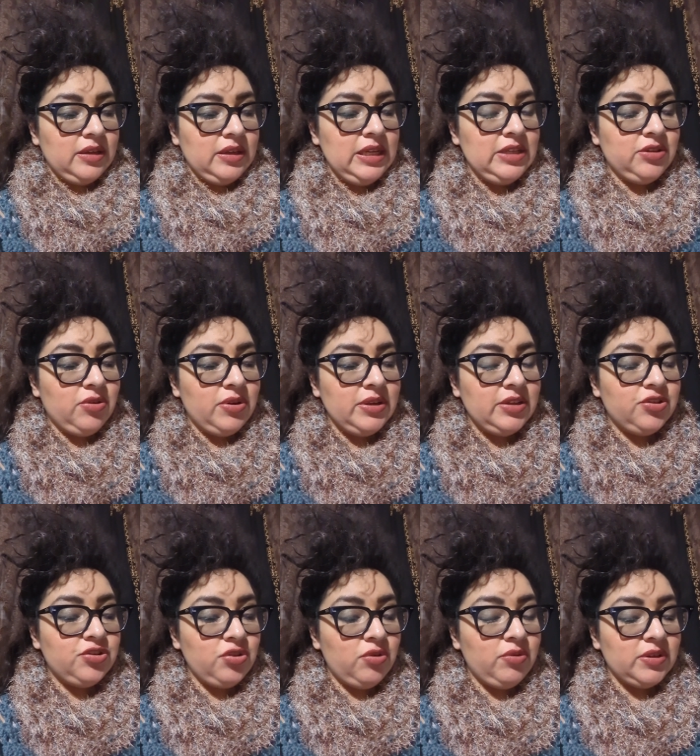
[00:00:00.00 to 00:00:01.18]
He's going to
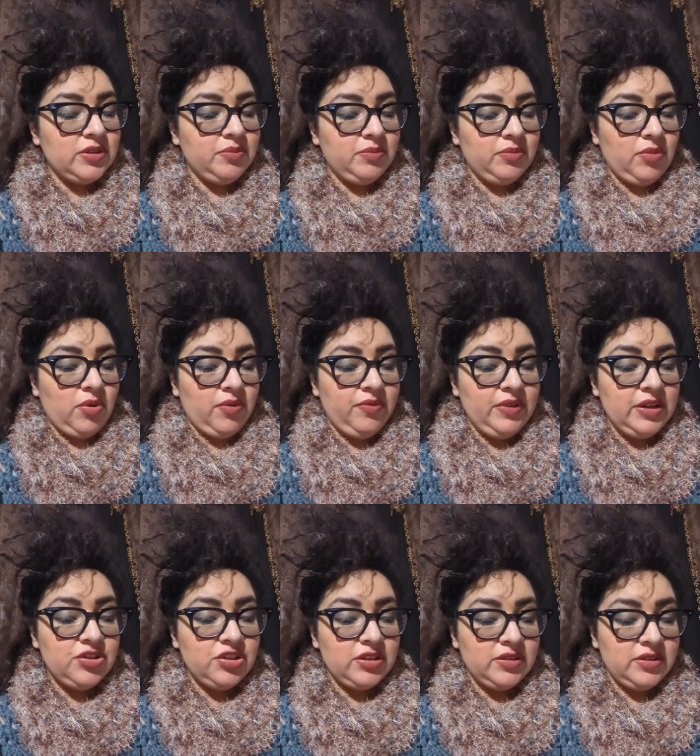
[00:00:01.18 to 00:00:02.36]
show us more
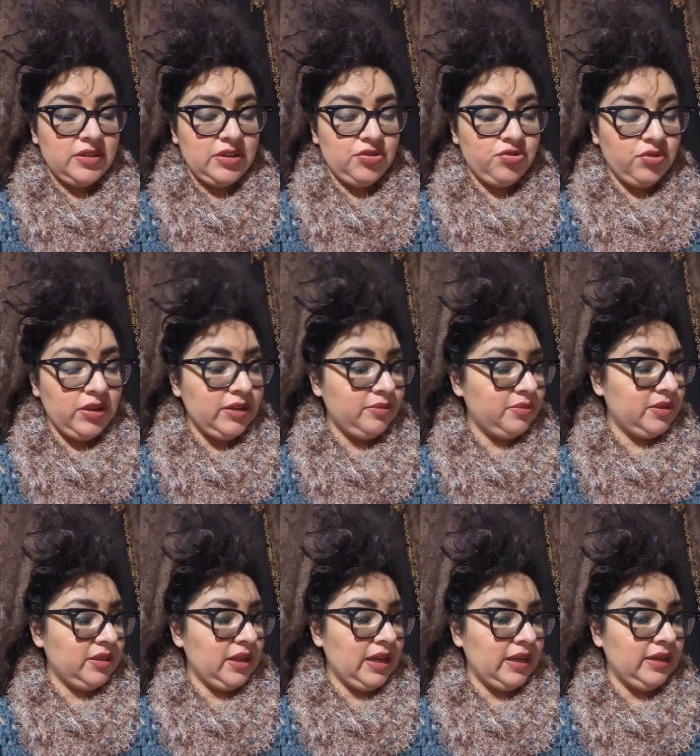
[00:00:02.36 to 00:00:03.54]
visions and dreams
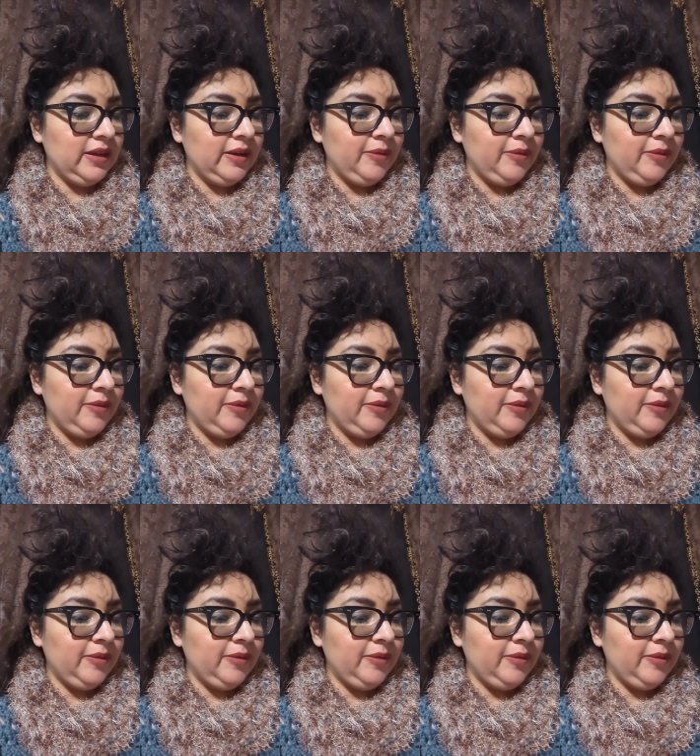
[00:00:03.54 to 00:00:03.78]
and